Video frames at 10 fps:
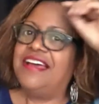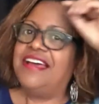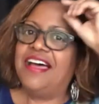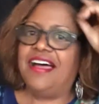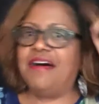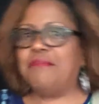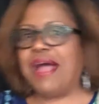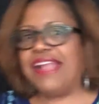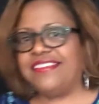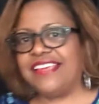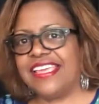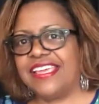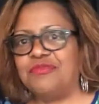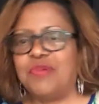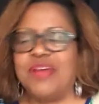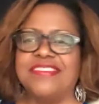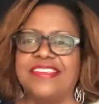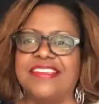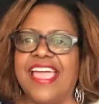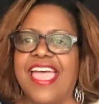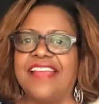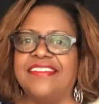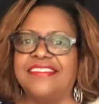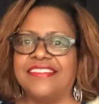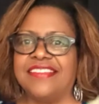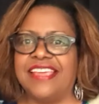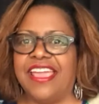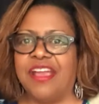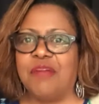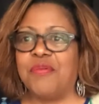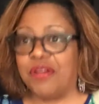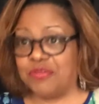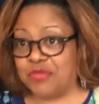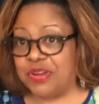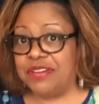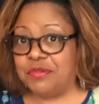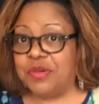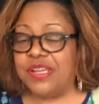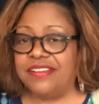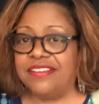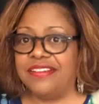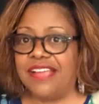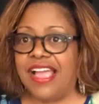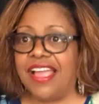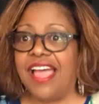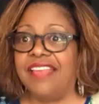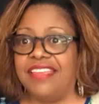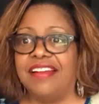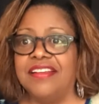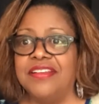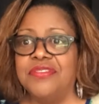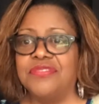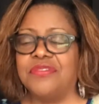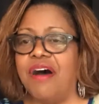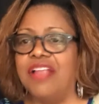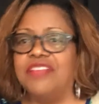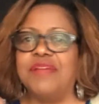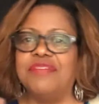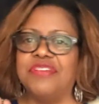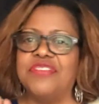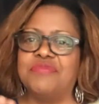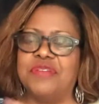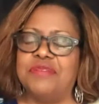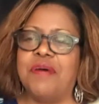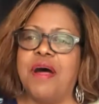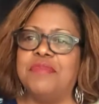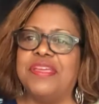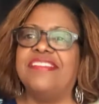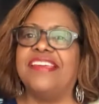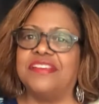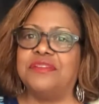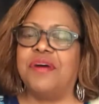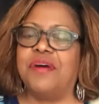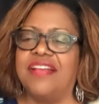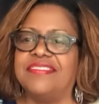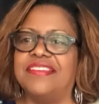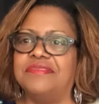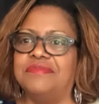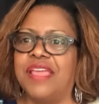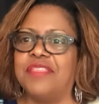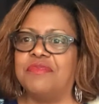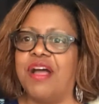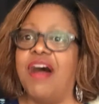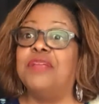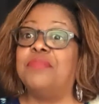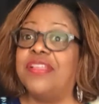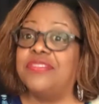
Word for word: um, my ticket wasn't at the airport when, when I got there. So all of my friends went and bought me a ticket to Boston, by the way. All of my